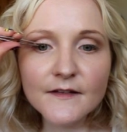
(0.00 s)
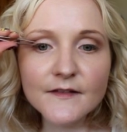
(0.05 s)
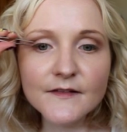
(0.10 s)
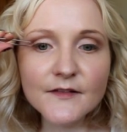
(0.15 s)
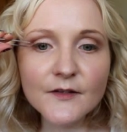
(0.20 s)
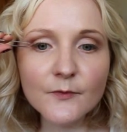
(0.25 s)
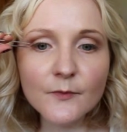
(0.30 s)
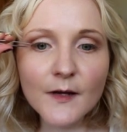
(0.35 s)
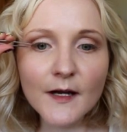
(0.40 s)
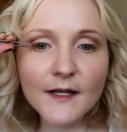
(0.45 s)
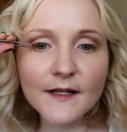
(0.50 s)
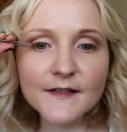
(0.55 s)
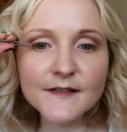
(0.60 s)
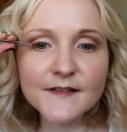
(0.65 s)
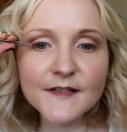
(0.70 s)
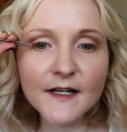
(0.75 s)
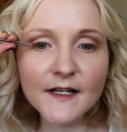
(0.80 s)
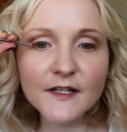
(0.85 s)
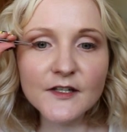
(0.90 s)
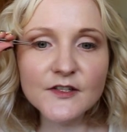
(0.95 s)
So while
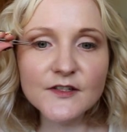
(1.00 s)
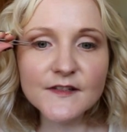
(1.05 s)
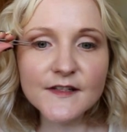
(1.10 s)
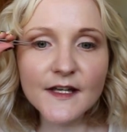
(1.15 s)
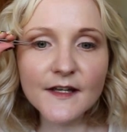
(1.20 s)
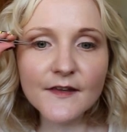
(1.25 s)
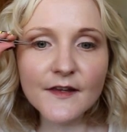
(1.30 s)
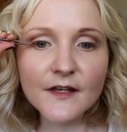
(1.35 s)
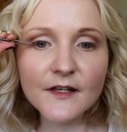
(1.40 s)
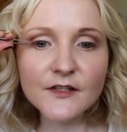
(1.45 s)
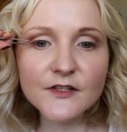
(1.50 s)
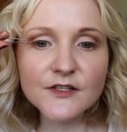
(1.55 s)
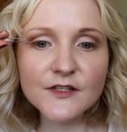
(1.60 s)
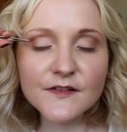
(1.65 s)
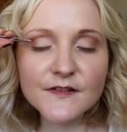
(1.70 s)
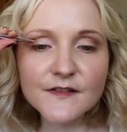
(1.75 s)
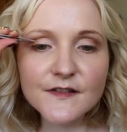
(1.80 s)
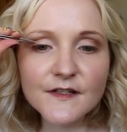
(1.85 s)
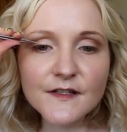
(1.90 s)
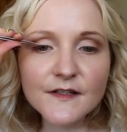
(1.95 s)
it's tacky, just get that
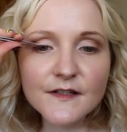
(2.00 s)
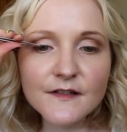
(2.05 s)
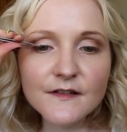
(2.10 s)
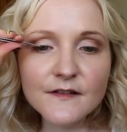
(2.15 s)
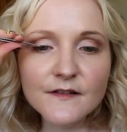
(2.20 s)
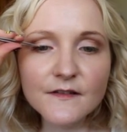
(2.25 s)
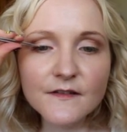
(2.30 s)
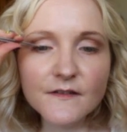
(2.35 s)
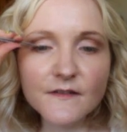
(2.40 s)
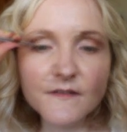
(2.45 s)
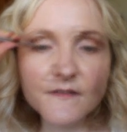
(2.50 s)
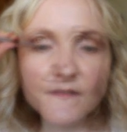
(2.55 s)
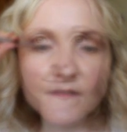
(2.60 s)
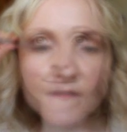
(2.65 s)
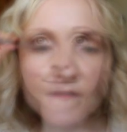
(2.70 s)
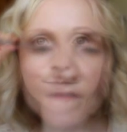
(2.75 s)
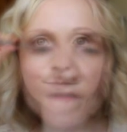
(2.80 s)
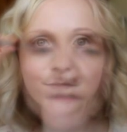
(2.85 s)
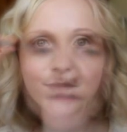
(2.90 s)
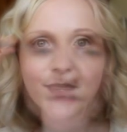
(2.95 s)
adjusted.
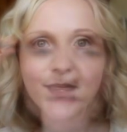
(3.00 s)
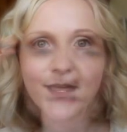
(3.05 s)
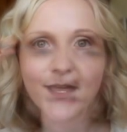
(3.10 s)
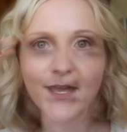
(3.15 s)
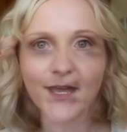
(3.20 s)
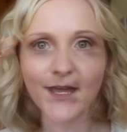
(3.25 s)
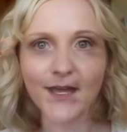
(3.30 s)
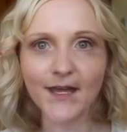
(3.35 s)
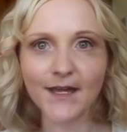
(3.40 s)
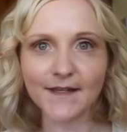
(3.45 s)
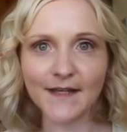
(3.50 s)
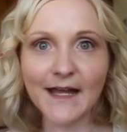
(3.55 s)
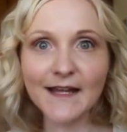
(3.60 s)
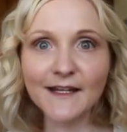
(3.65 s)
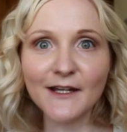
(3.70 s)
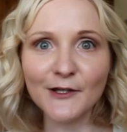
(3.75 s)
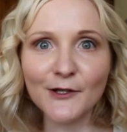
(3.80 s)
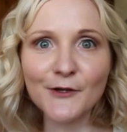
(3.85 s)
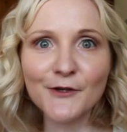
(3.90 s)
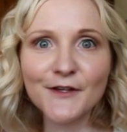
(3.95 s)
And
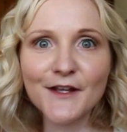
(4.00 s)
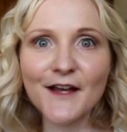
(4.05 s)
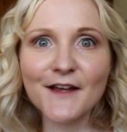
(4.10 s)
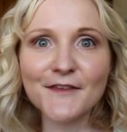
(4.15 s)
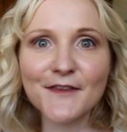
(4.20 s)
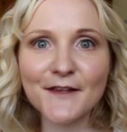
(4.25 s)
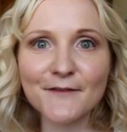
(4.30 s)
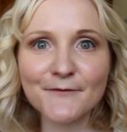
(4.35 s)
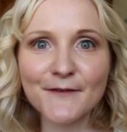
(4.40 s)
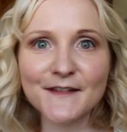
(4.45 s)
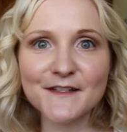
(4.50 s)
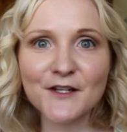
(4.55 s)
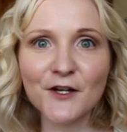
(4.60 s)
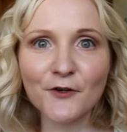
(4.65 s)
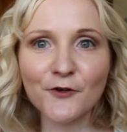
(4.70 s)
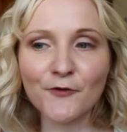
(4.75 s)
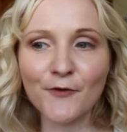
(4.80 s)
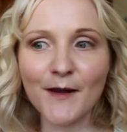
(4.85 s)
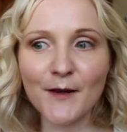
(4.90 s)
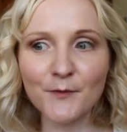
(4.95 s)
hallelujah, they're fitting
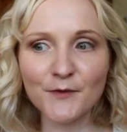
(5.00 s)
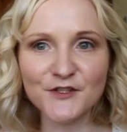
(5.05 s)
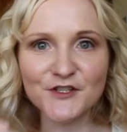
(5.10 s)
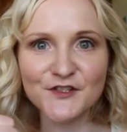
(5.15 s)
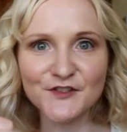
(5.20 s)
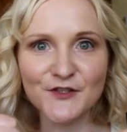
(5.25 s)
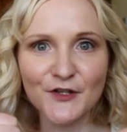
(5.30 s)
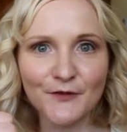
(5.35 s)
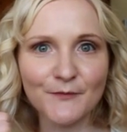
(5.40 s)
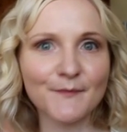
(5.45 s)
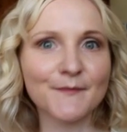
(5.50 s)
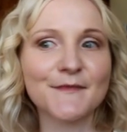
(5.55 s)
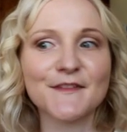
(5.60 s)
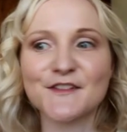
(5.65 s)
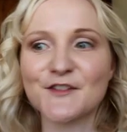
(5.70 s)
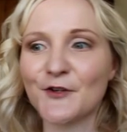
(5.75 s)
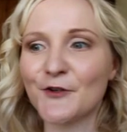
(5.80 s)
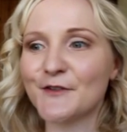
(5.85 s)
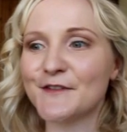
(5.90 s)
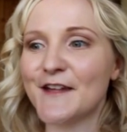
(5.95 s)
on great, which is good.
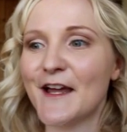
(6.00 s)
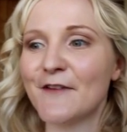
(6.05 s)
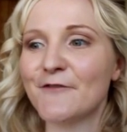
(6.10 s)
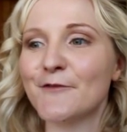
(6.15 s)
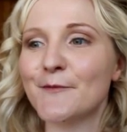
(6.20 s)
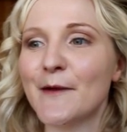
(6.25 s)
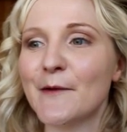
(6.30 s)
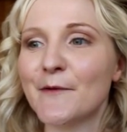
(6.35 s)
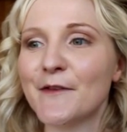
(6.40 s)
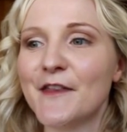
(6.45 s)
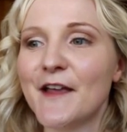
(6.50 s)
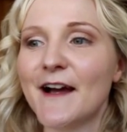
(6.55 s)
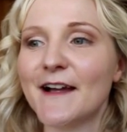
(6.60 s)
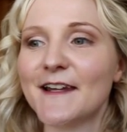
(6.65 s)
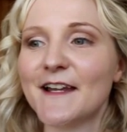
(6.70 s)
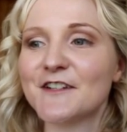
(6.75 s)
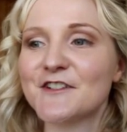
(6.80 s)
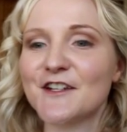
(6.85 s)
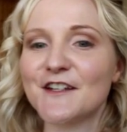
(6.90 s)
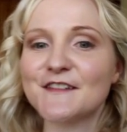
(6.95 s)
It's a good day for me with the
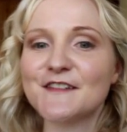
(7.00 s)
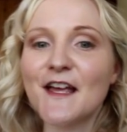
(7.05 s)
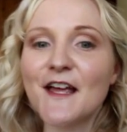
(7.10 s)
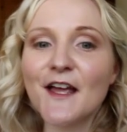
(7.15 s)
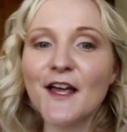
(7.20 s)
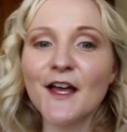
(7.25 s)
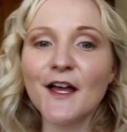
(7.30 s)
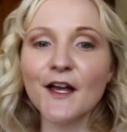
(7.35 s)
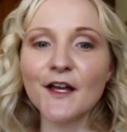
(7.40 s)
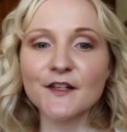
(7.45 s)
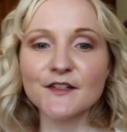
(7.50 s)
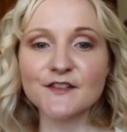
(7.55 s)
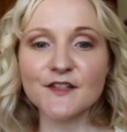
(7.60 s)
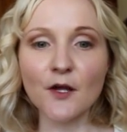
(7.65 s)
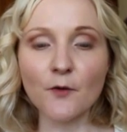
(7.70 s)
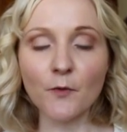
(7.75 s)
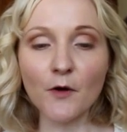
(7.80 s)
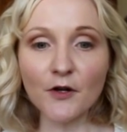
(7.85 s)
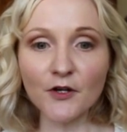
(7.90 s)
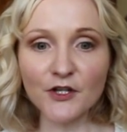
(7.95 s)
eyelashes.
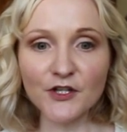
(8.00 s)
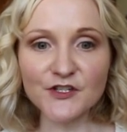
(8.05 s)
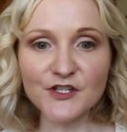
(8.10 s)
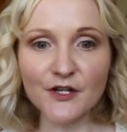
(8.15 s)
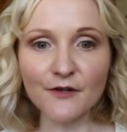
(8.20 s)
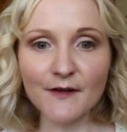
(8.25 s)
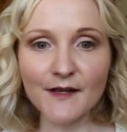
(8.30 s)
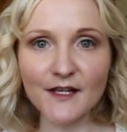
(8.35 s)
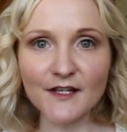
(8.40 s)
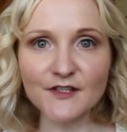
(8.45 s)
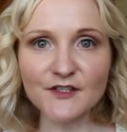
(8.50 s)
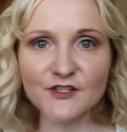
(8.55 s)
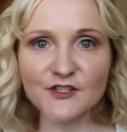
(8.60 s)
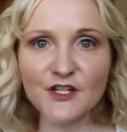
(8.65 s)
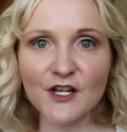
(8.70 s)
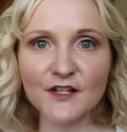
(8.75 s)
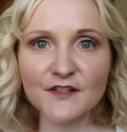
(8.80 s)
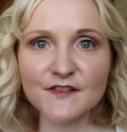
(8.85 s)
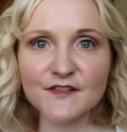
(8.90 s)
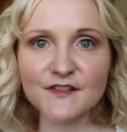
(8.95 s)
So what I'm going to do is
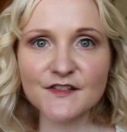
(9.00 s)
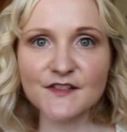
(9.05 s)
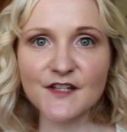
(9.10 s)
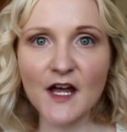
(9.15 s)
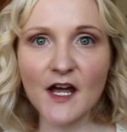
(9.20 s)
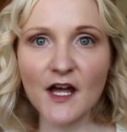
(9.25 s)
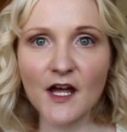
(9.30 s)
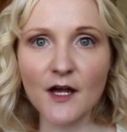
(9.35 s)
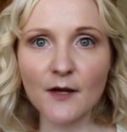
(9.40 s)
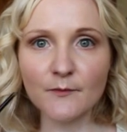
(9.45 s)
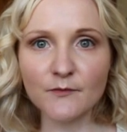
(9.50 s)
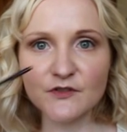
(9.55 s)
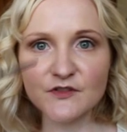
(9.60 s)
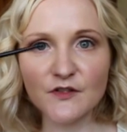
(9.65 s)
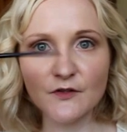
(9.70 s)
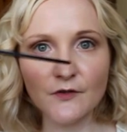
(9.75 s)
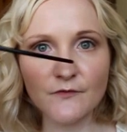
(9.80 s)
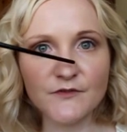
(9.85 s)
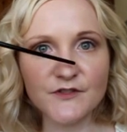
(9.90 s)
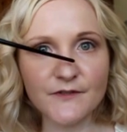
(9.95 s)
just
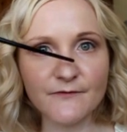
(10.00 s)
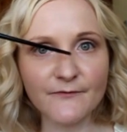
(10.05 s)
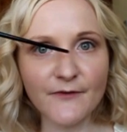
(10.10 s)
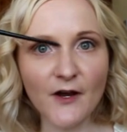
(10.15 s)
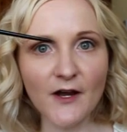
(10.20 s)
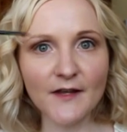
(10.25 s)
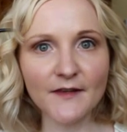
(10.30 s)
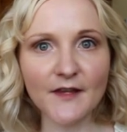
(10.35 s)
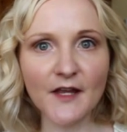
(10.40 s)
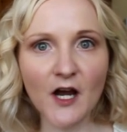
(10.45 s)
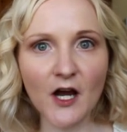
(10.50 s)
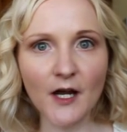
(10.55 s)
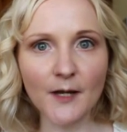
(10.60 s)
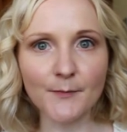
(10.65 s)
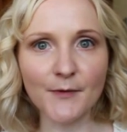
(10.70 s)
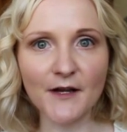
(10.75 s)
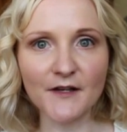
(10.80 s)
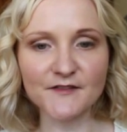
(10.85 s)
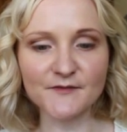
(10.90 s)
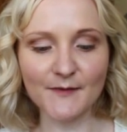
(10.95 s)
sort of define the
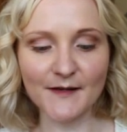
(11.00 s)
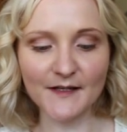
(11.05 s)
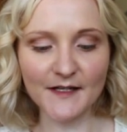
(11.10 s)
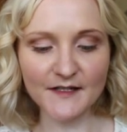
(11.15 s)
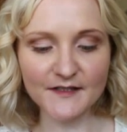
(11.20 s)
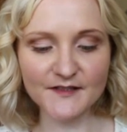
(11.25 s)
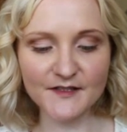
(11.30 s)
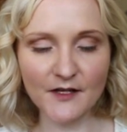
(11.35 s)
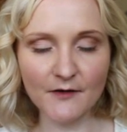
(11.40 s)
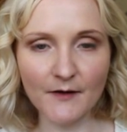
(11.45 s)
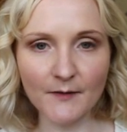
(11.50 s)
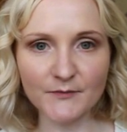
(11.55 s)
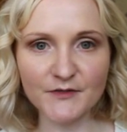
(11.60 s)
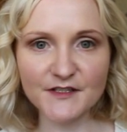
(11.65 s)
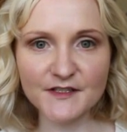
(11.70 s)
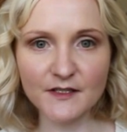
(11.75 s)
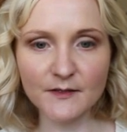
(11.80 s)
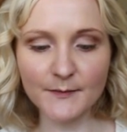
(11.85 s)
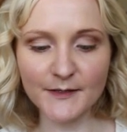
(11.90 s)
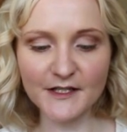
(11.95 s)
eyebrows ready. So I'm
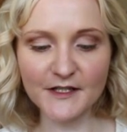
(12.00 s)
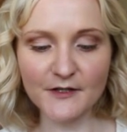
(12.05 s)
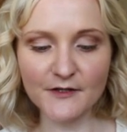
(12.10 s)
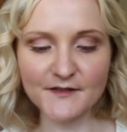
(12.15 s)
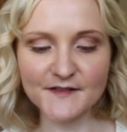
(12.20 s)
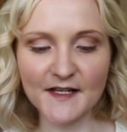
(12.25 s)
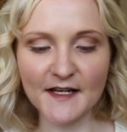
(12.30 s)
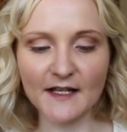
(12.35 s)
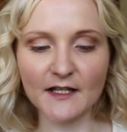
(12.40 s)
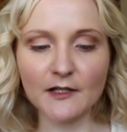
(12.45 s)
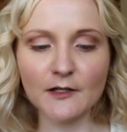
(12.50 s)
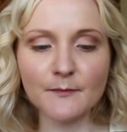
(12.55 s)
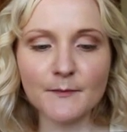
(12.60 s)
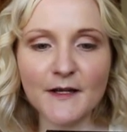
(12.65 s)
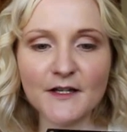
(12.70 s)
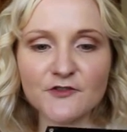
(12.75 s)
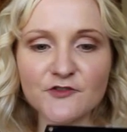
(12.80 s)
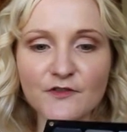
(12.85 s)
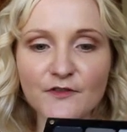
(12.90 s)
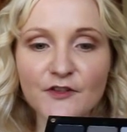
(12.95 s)
just going to be using a little
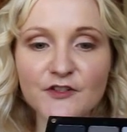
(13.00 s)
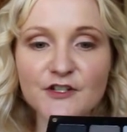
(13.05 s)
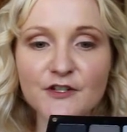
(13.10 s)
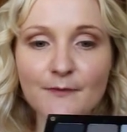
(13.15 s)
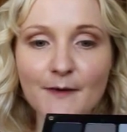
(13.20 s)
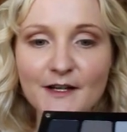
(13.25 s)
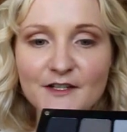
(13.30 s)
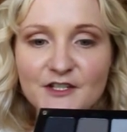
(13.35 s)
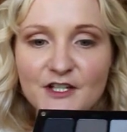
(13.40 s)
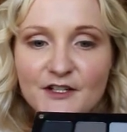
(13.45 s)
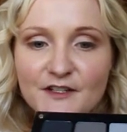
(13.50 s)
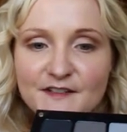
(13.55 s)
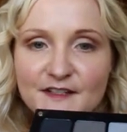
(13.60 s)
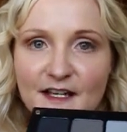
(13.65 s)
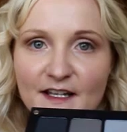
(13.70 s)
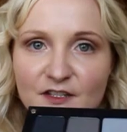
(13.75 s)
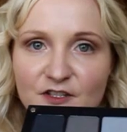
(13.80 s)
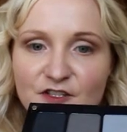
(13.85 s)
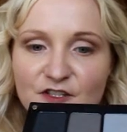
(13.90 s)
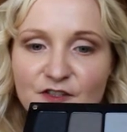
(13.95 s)
mixture of the two eyeshadows
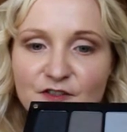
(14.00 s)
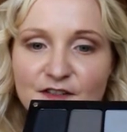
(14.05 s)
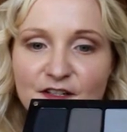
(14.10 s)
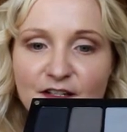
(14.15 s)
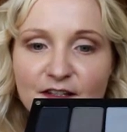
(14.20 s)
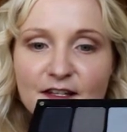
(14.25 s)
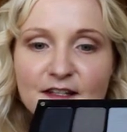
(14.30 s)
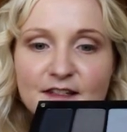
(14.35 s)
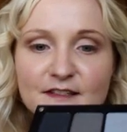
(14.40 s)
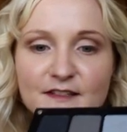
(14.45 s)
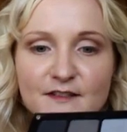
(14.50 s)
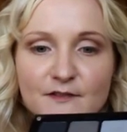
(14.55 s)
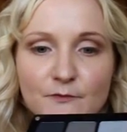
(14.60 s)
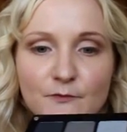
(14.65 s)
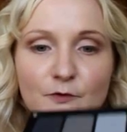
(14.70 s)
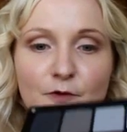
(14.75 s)
again, just using this,